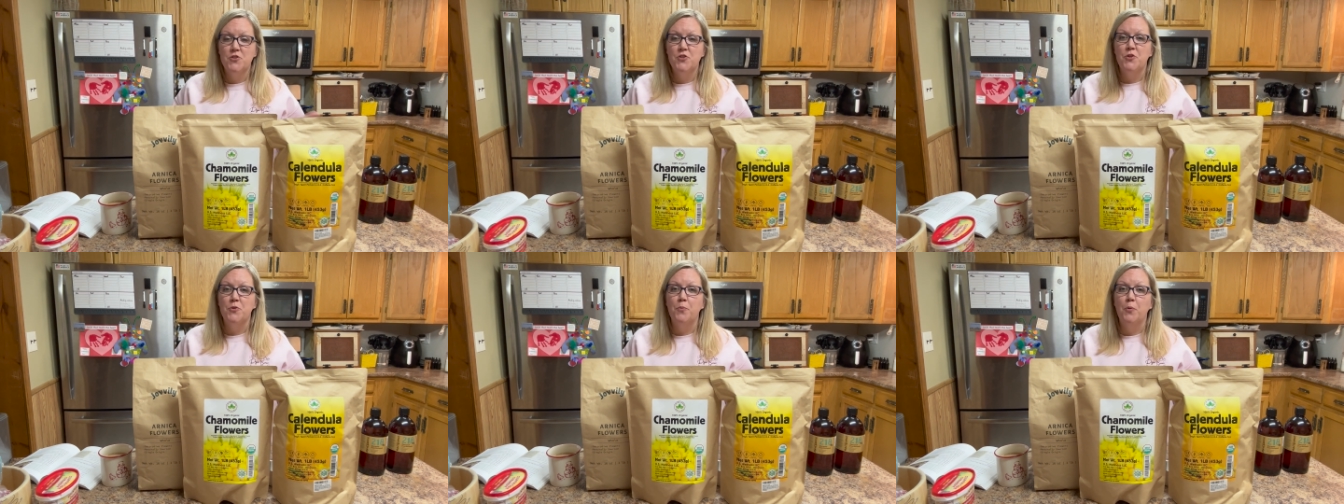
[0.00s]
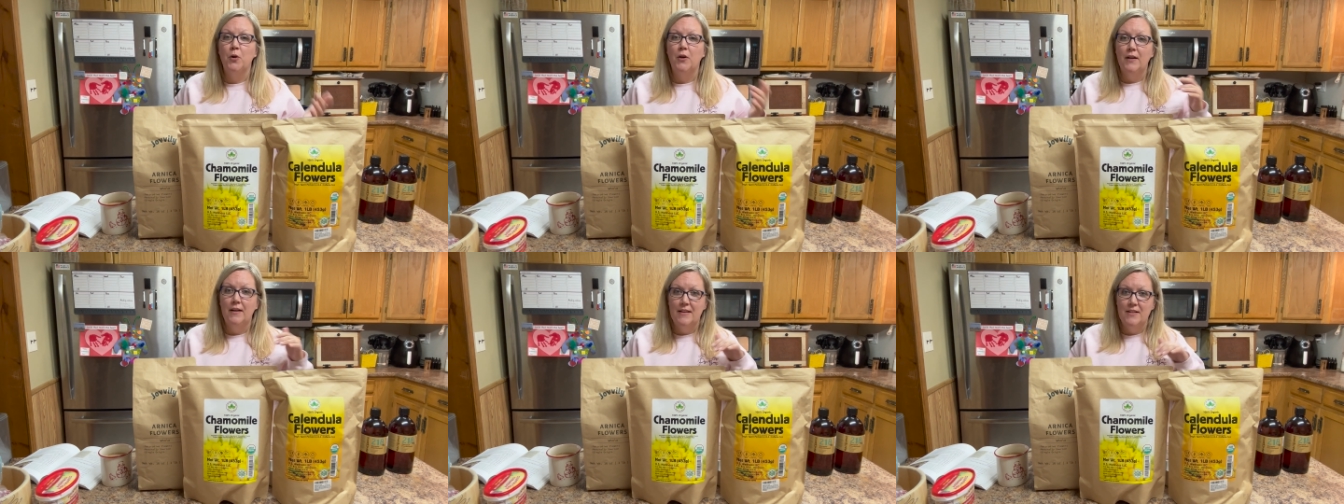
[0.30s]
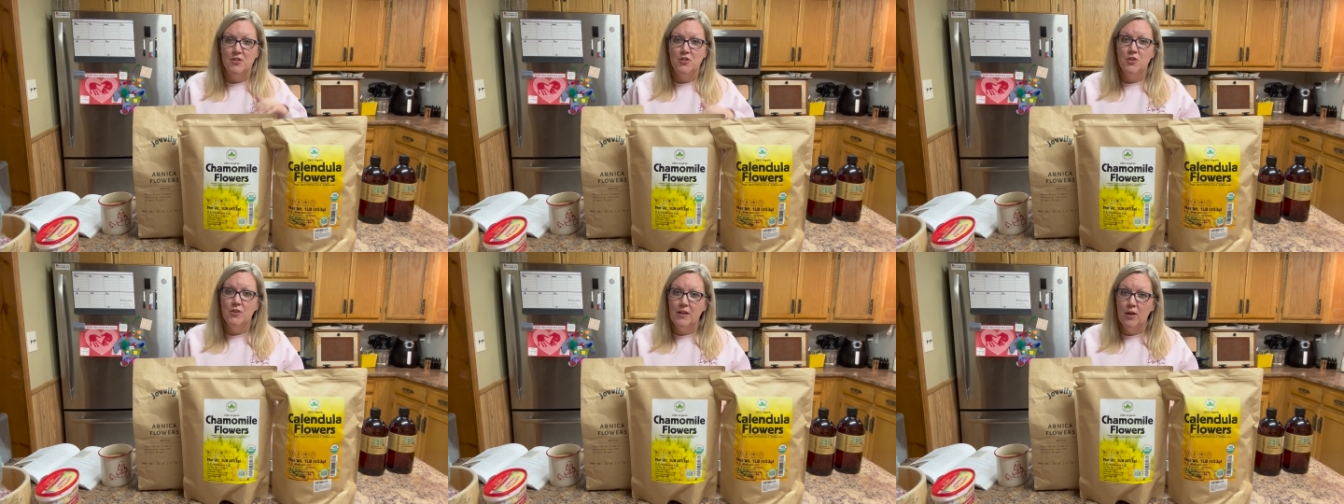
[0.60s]
to put
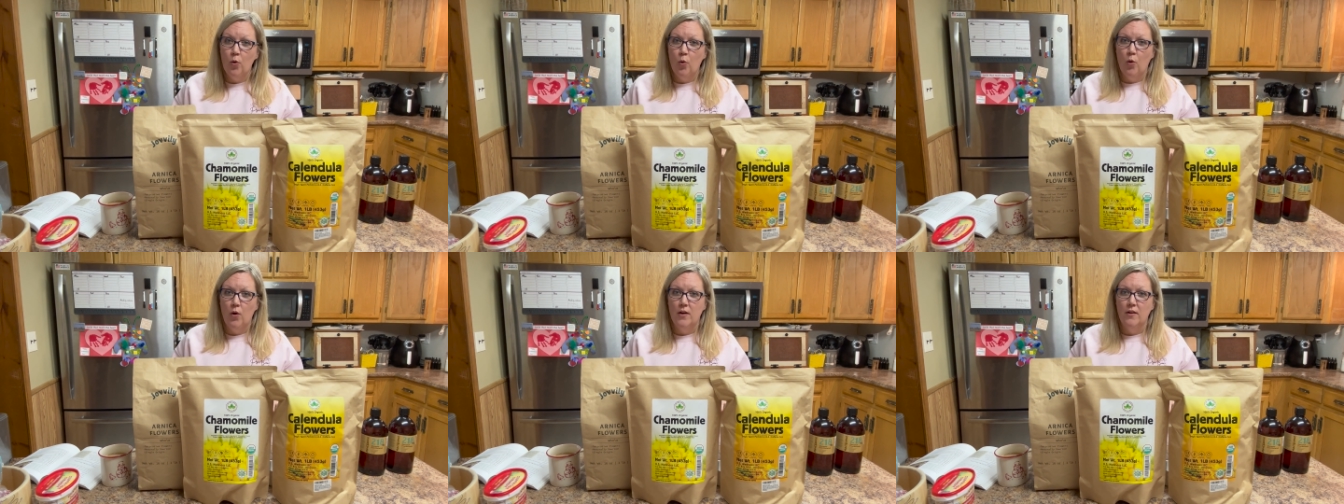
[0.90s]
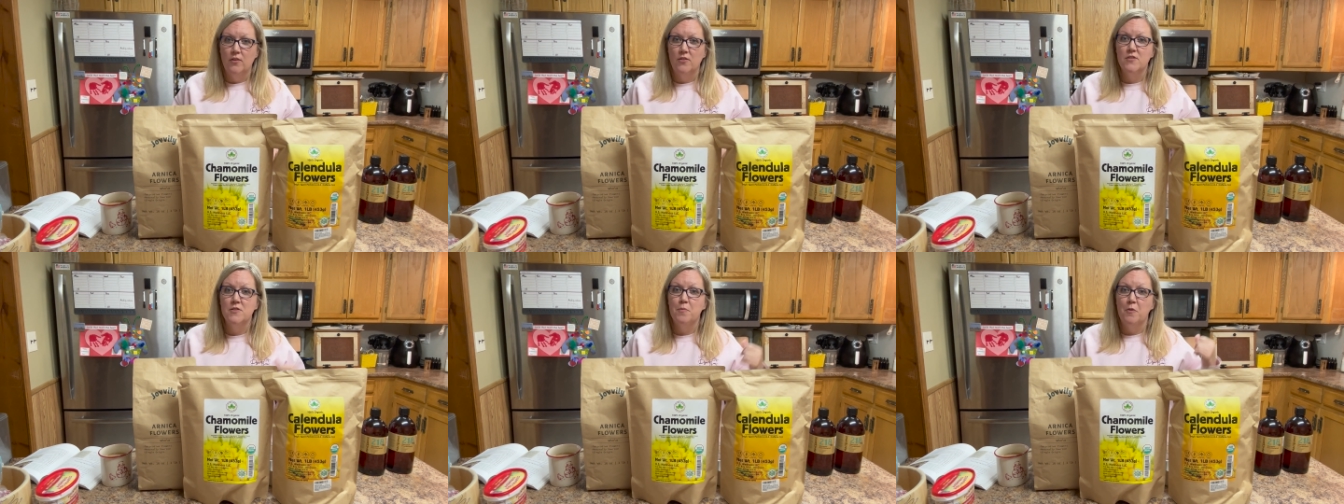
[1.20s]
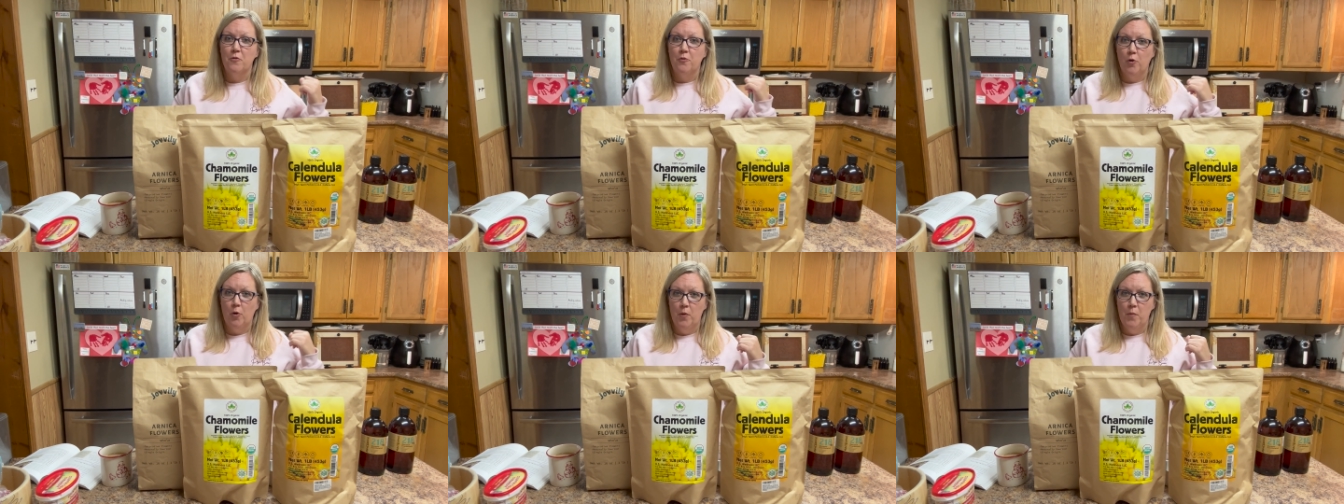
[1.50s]
into the oils
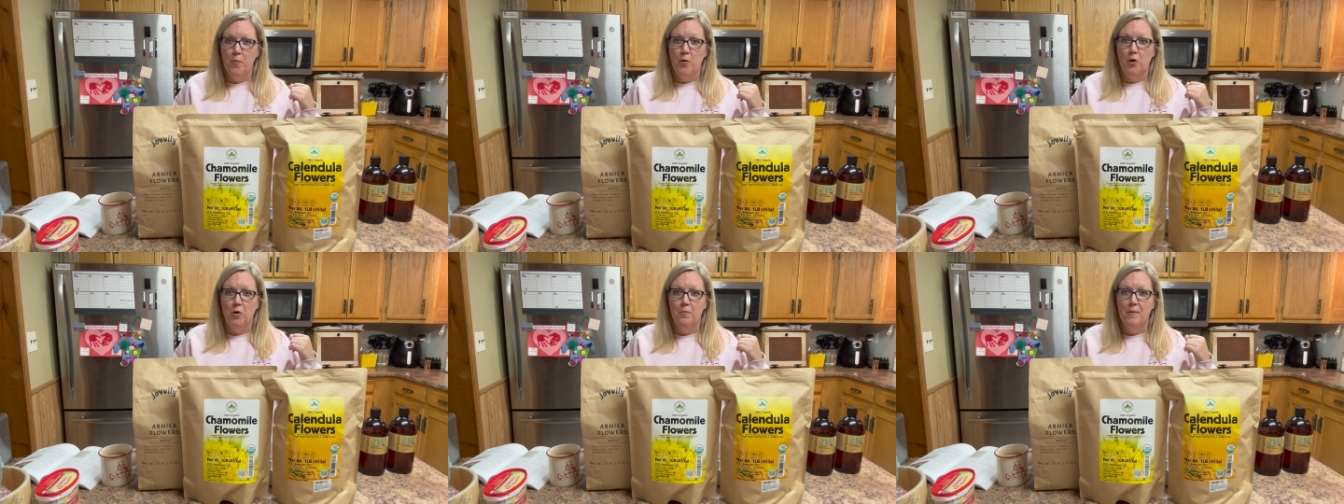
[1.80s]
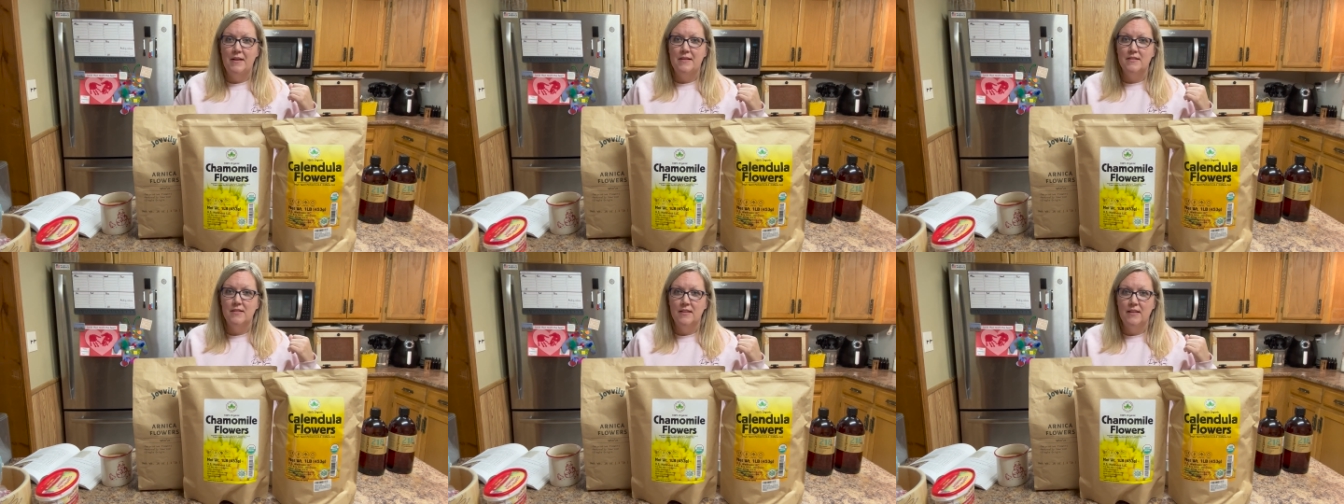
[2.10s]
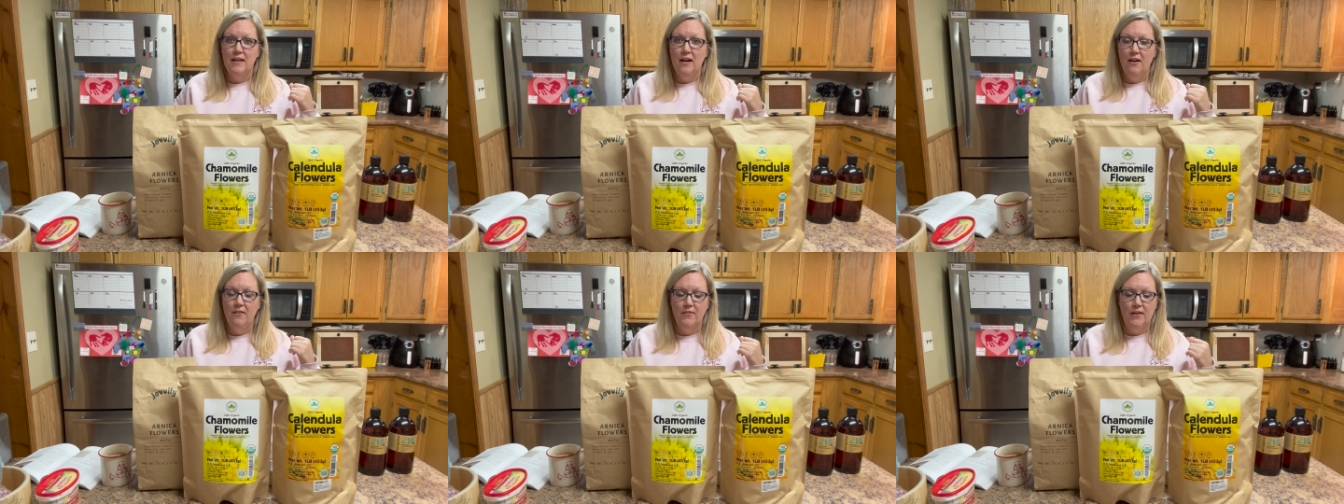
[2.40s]
before we put them into
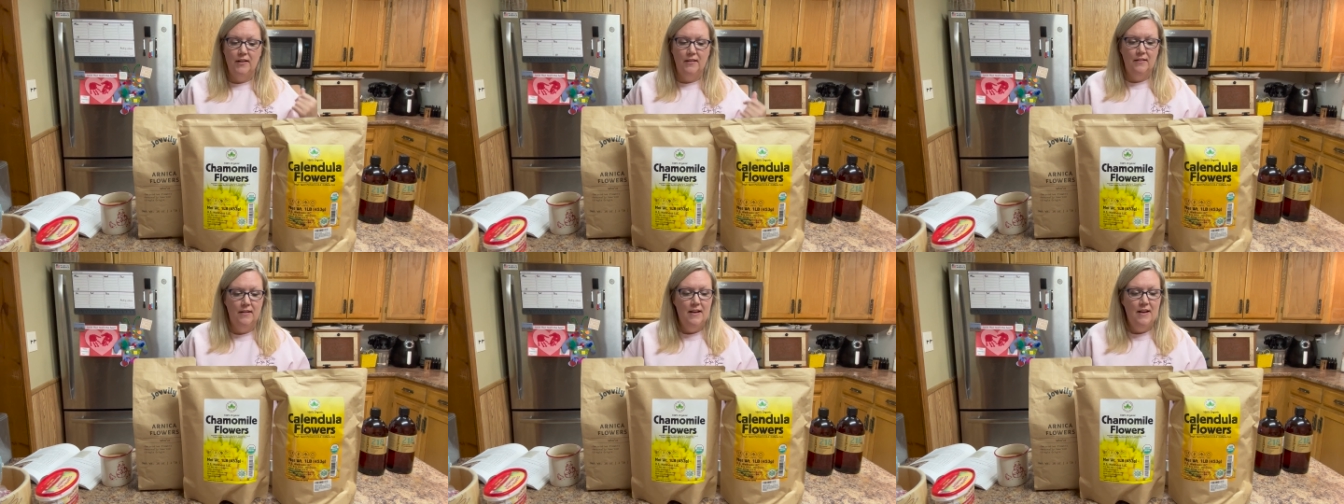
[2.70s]
the oven.